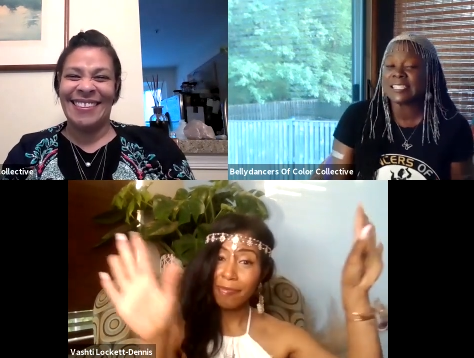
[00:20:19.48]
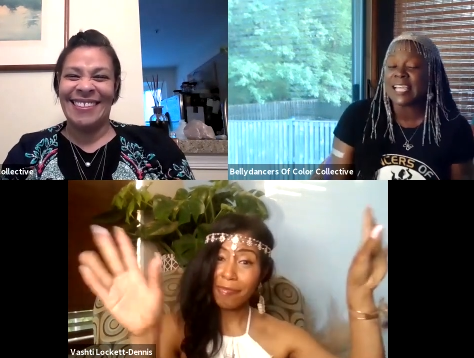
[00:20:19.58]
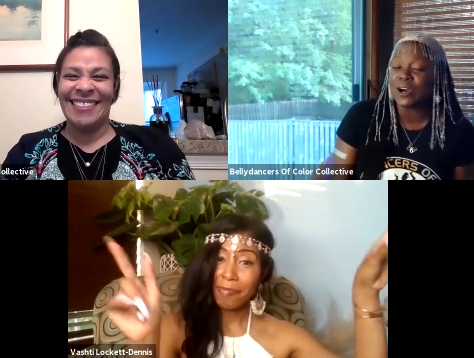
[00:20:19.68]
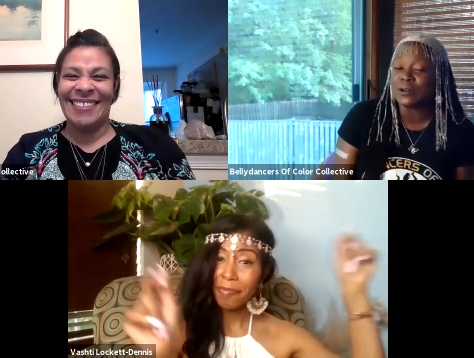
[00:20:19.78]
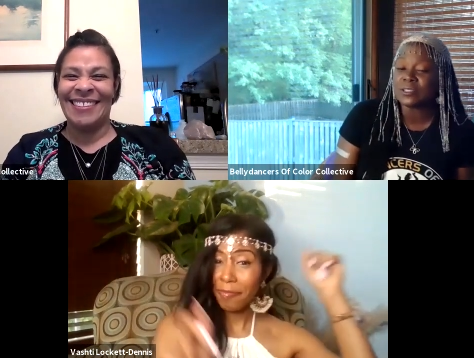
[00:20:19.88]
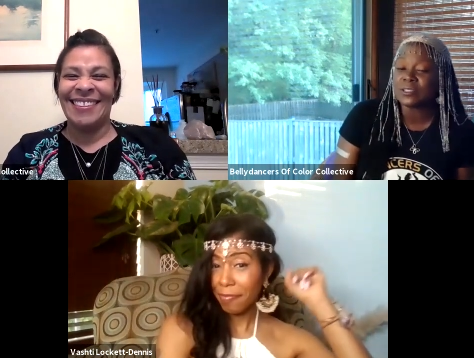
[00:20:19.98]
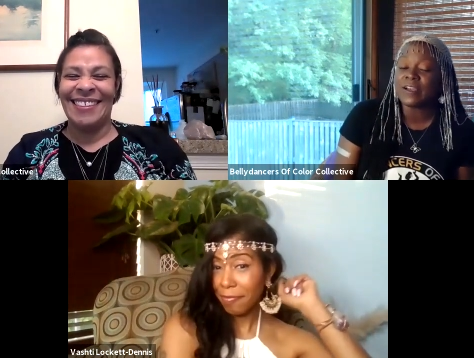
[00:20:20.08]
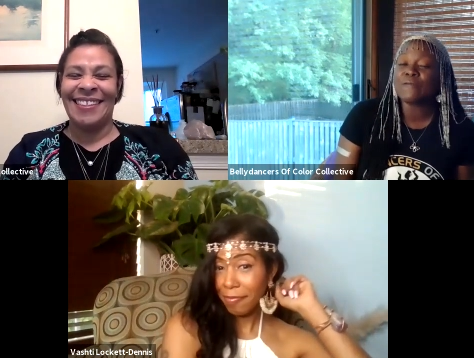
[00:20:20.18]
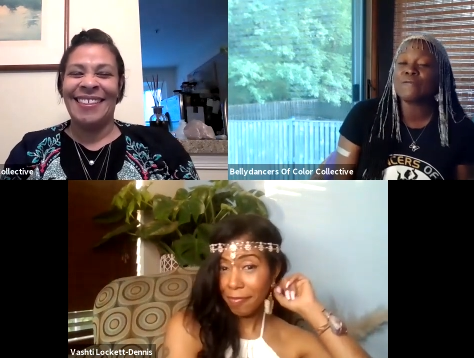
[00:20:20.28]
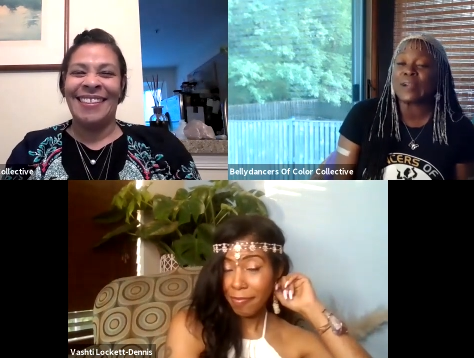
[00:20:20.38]
Speaker 1: So
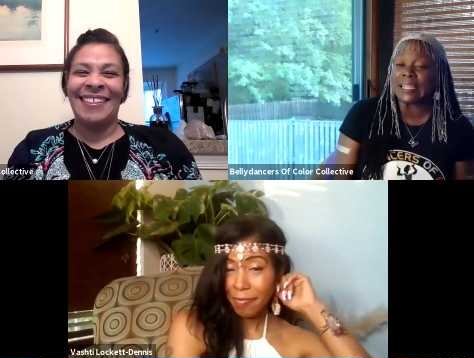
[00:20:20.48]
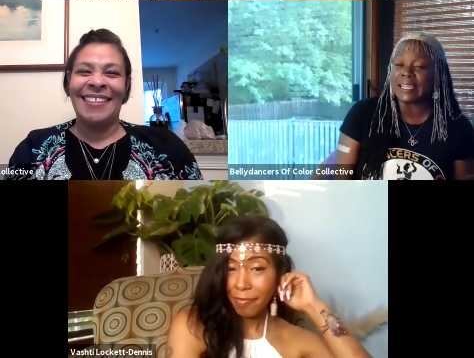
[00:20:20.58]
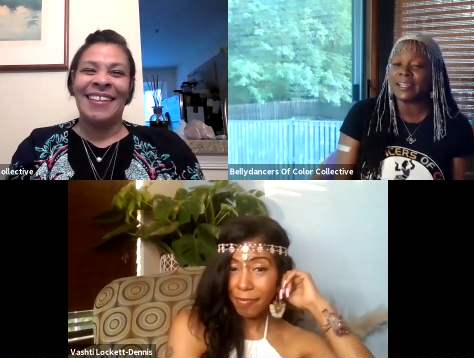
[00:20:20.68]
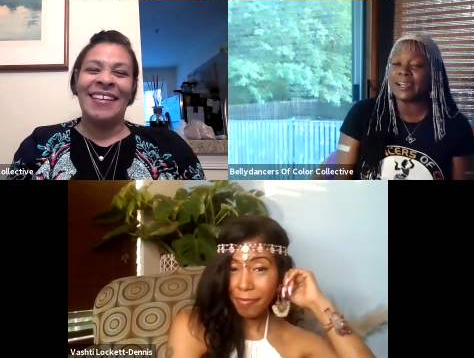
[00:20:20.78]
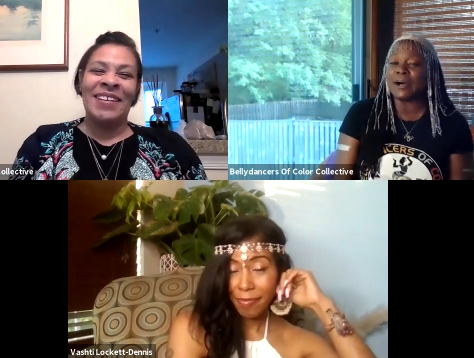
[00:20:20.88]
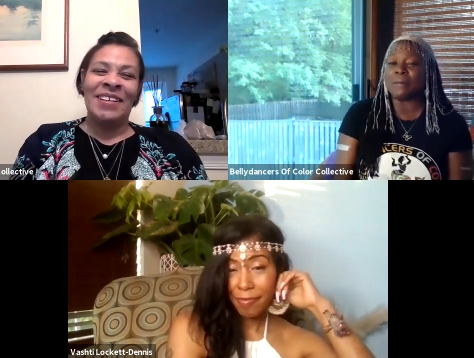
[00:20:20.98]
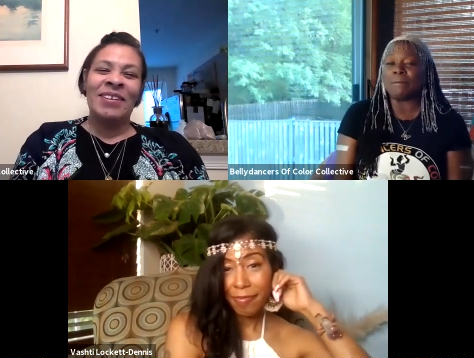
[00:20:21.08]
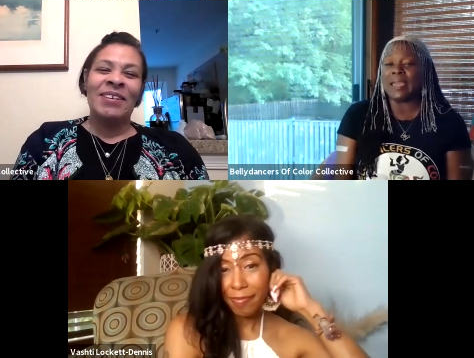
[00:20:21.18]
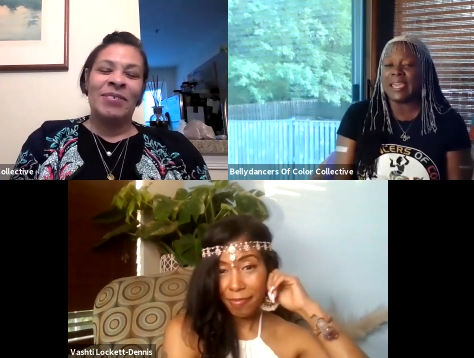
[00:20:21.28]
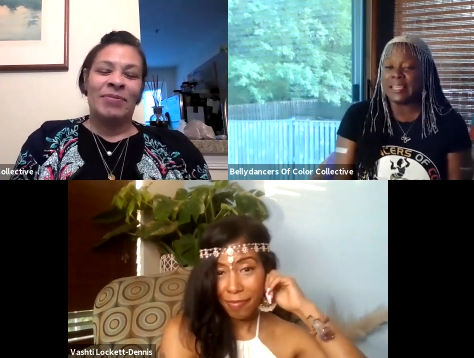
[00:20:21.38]
Vashti, that sounds
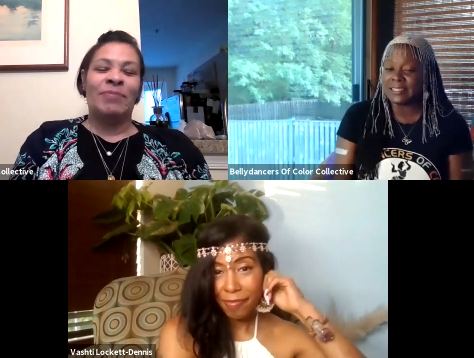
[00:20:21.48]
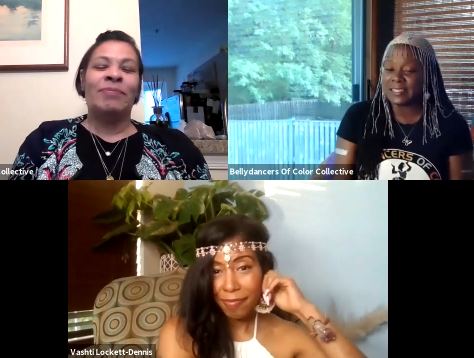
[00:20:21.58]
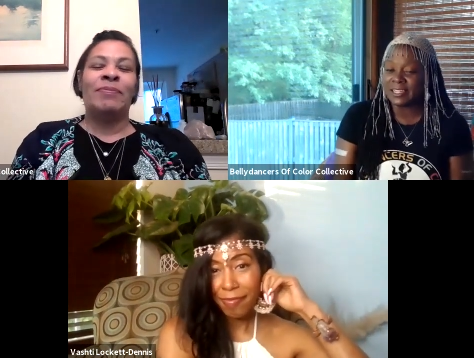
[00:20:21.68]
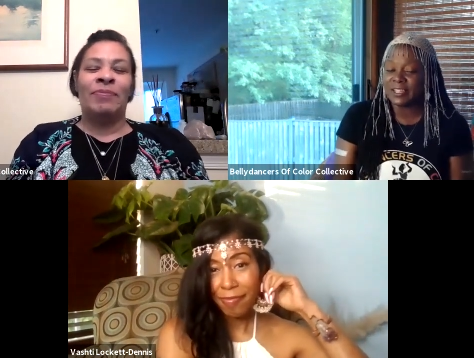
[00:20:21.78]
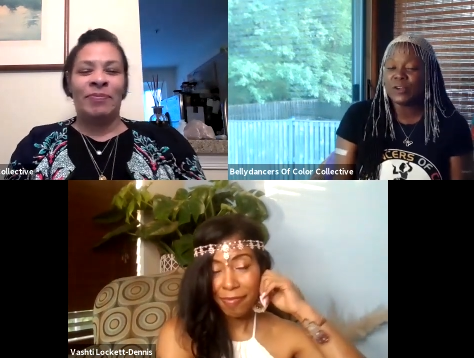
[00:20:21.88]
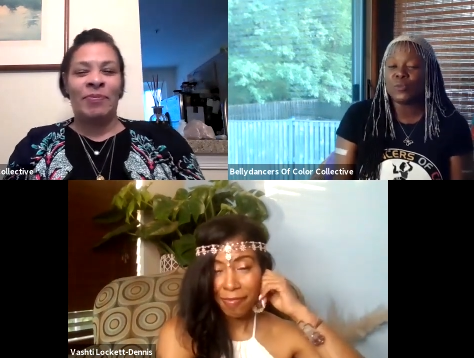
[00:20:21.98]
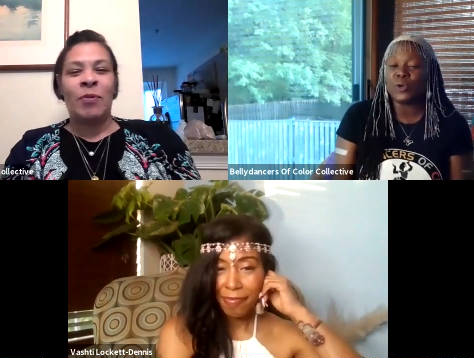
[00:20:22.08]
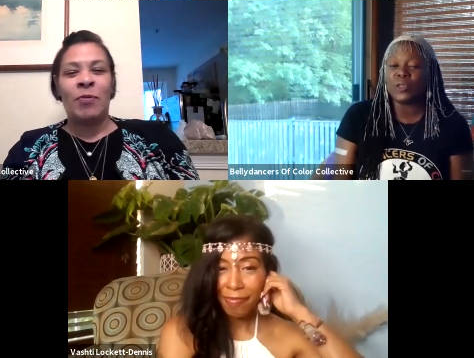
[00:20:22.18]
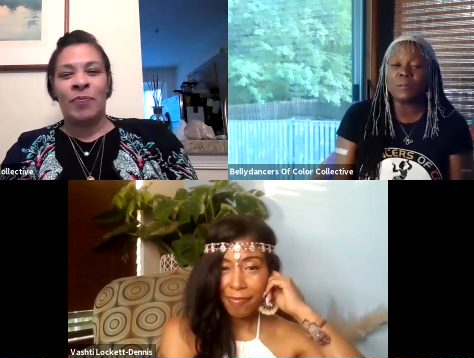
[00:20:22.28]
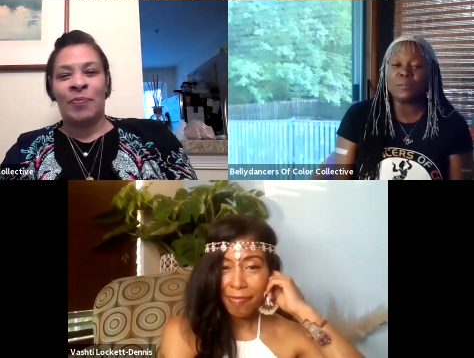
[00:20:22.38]
freaking
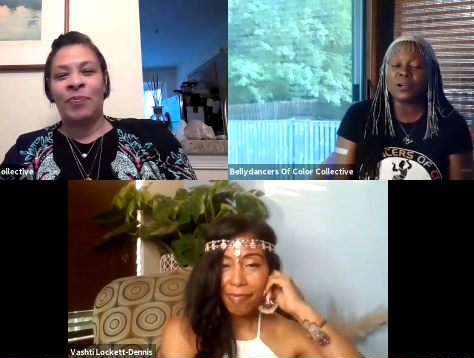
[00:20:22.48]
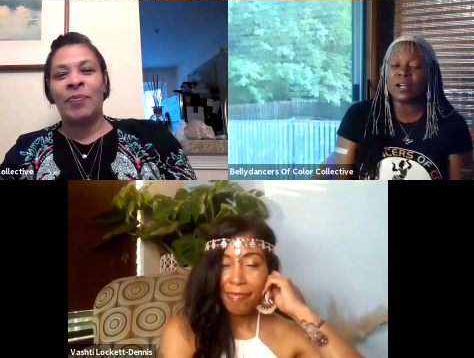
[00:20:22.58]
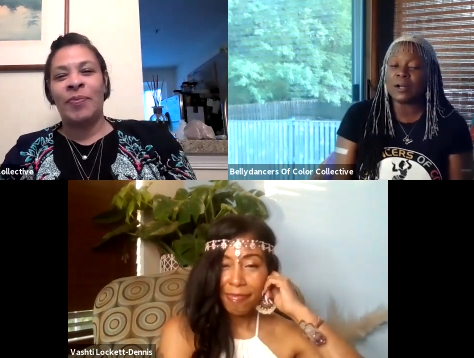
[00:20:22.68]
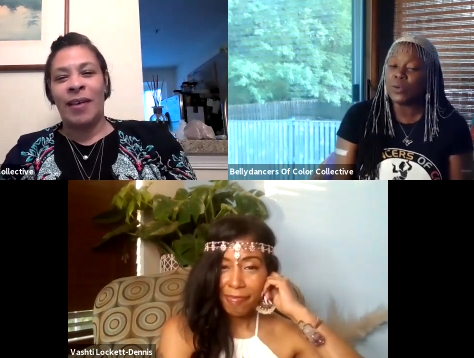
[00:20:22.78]
amazing.